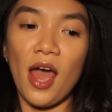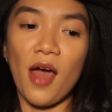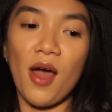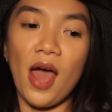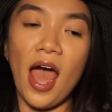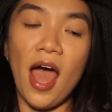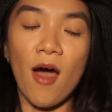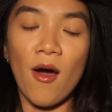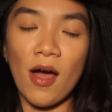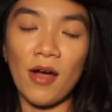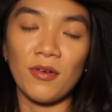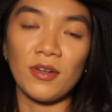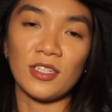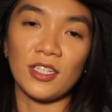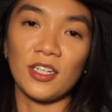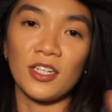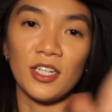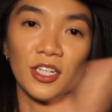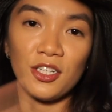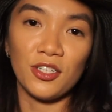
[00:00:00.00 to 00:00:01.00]
how I was
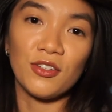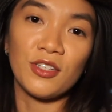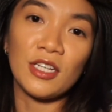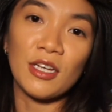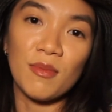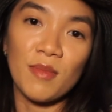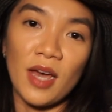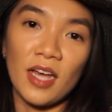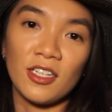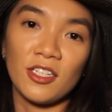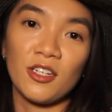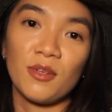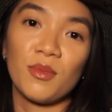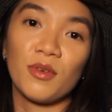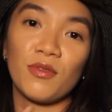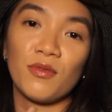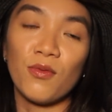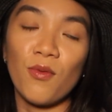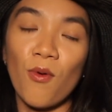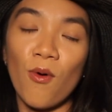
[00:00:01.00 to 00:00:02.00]
a good UT ambassador
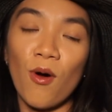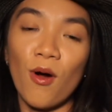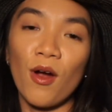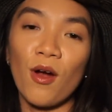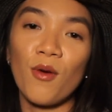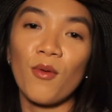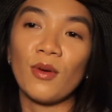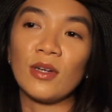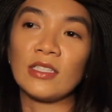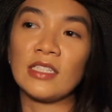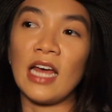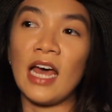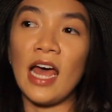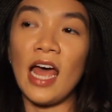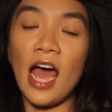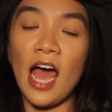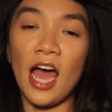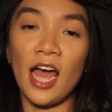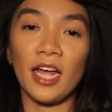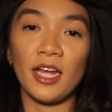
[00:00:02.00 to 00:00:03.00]
before was that
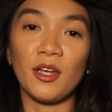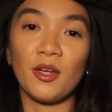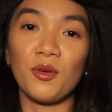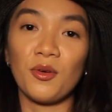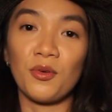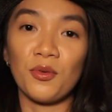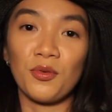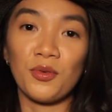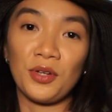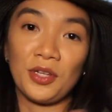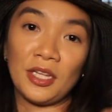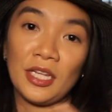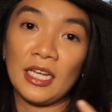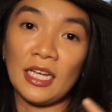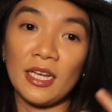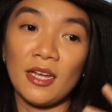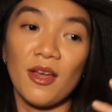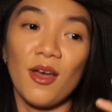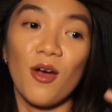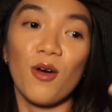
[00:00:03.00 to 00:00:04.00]
I
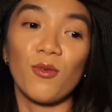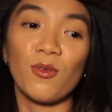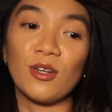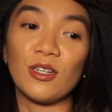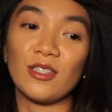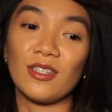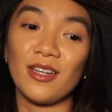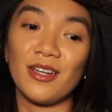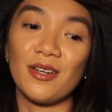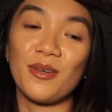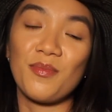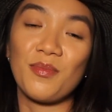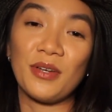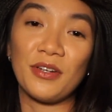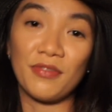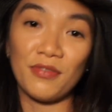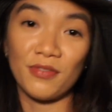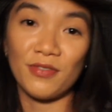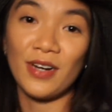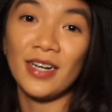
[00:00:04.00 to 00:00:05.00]
really was
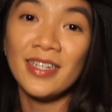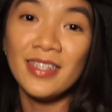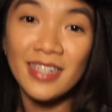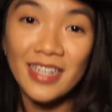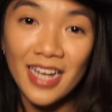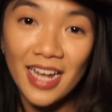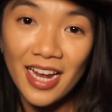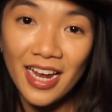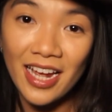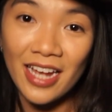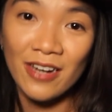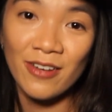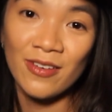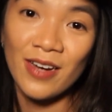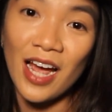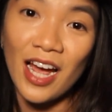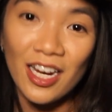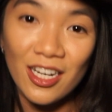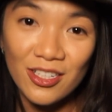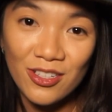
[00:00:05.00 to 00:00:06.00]
befriending
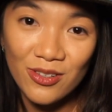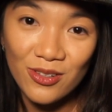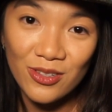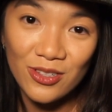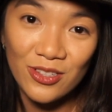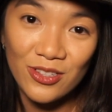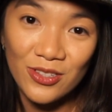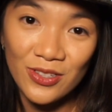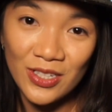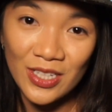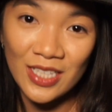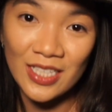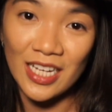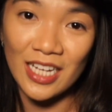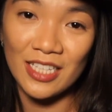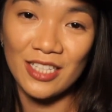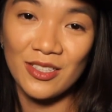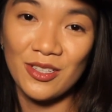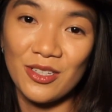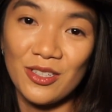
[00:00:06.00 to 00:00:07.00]
international students
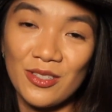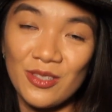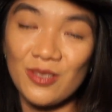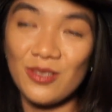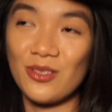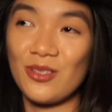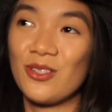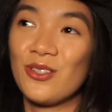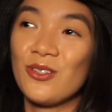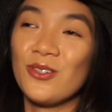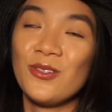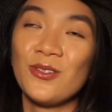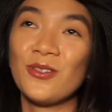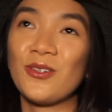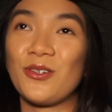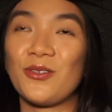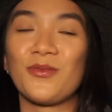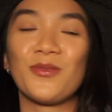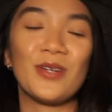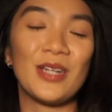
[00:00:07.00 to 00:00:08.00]
as soon
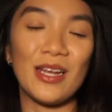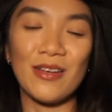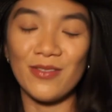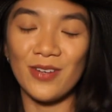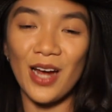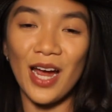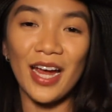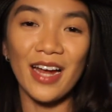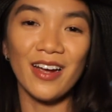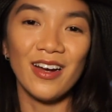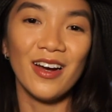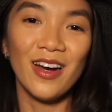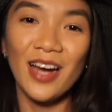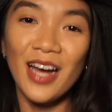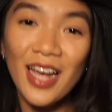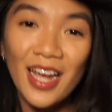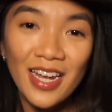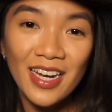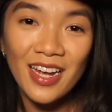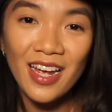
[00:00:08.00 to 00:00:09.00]
or whenever I
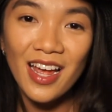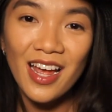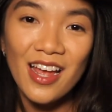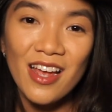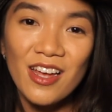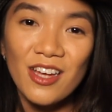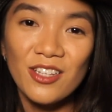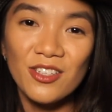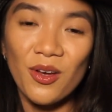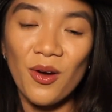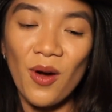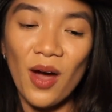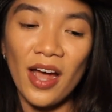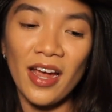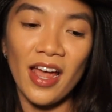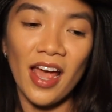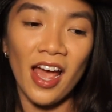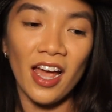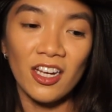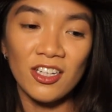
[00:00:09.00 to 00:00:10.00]
could. So I
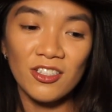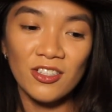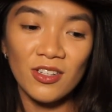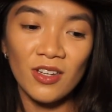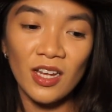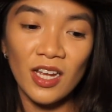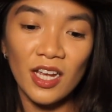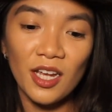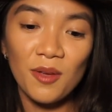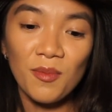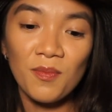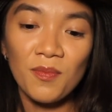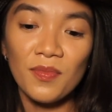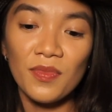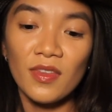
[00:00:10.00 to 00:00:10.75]
actually